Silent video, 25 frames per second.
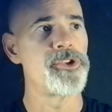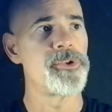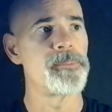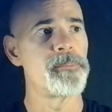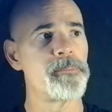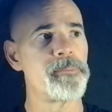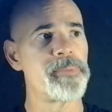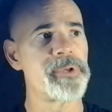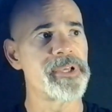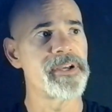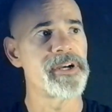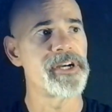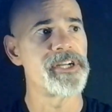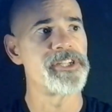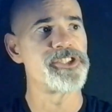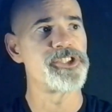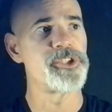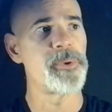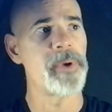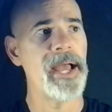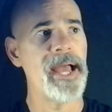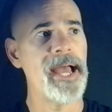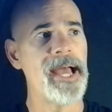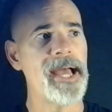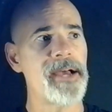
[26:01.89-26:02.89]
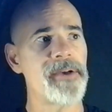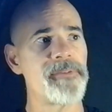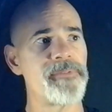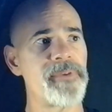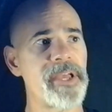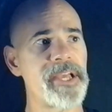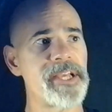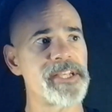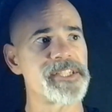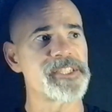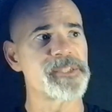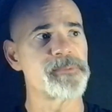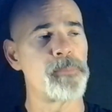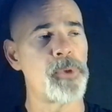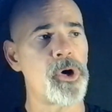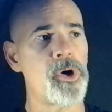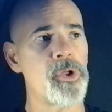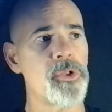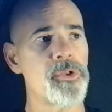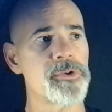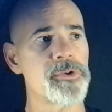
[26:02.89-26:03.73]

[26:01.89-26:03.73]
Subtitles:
Because you have a smaller